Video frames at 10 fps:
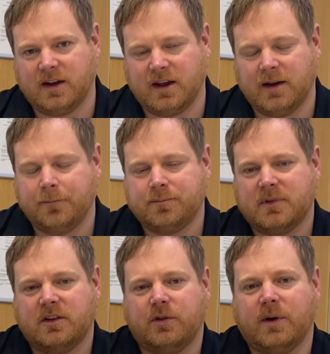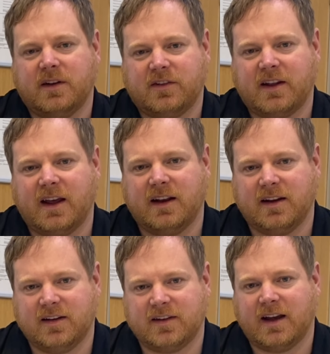it to understand
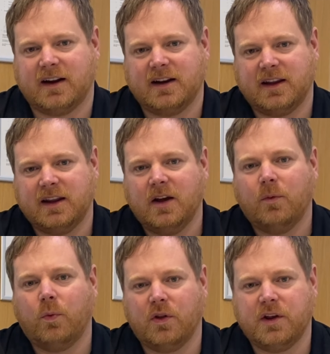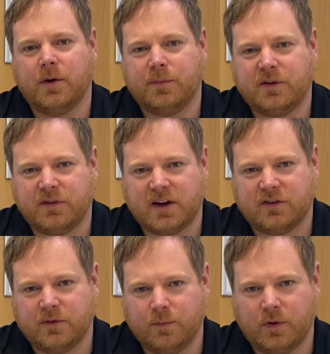exactly what the
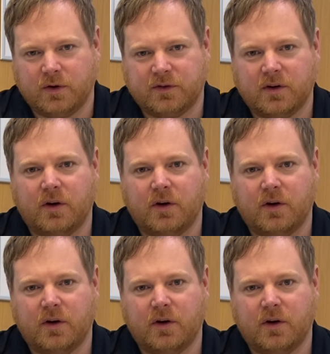observation was.